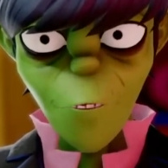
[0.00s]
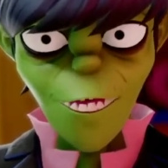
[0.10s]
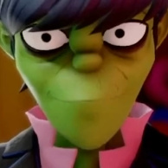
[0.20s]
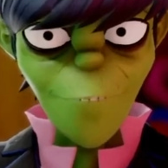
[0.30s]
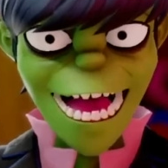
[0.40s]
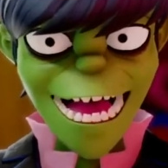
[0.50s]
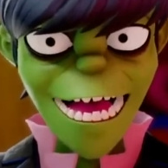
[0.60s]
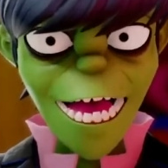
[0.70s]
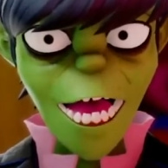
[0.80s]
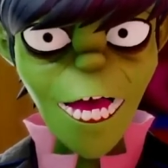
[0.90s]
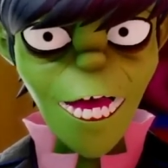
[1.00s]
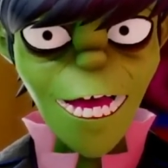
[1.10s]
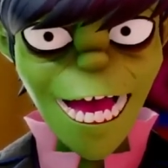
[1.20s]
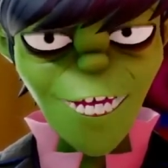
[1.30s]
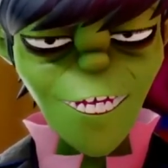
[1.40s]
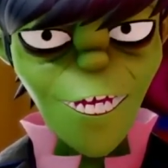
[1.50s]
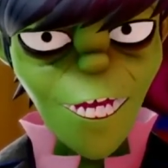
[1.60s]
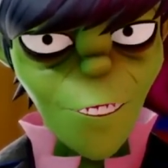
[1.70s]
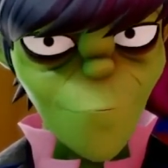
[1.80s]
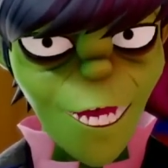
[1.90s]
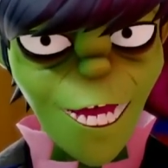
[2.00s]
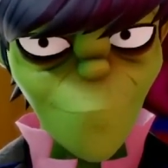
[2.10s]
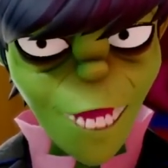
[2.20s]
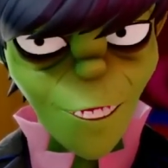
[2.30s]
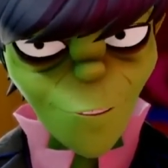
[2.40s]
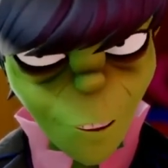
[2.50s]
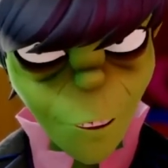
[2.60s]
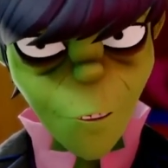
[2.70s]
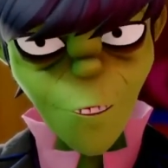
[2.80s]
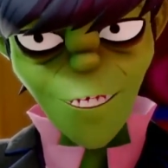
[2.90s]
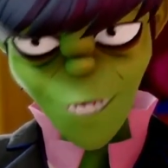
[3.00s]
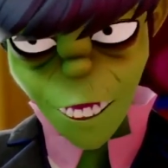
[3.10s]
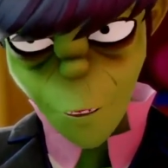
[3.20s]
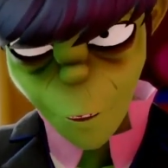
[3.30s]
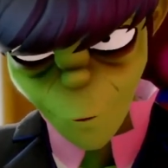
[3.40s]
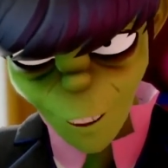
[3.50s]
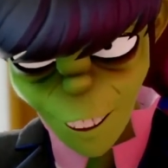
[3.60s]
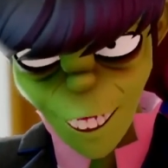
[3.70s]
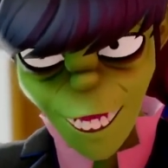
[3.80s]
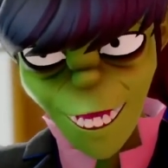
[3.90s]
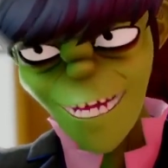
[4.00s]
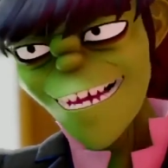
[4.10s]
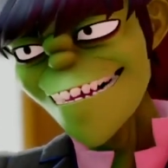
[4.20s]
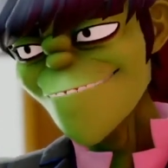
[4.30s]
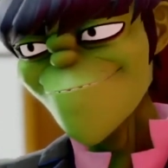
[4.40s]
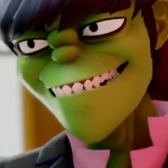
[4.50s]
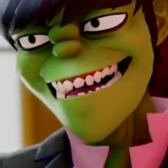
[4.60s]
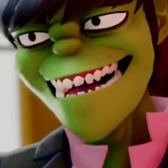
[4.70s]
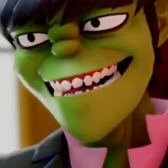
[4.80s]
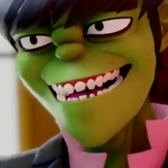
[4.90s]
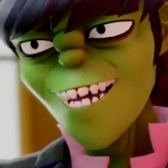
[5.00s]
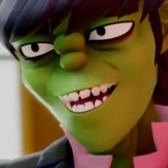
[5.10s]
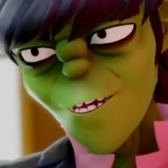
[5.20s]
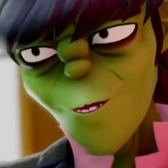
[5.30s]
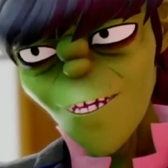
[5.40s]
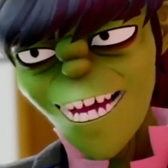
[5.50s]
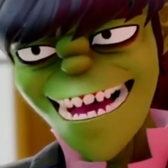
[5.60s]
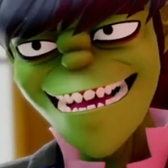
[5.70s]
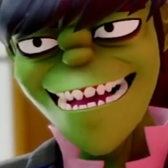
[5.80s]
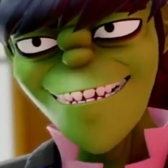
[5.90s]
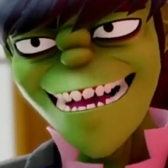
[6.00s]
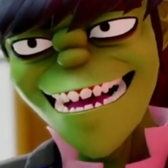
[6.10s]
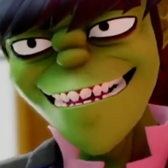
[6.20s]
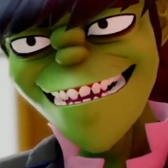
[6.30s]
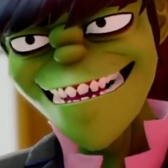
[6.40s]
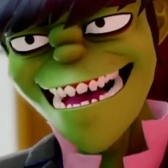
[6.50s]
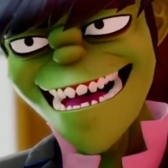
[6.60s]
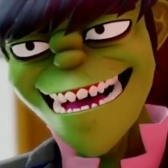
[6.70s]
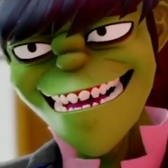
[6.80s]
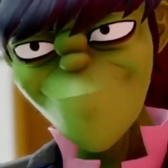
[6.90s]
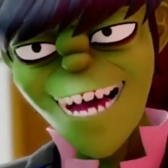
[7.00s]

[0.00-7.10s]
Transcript: With me as the supreme overlord, of course. Um, I'm sure she'd agree to that,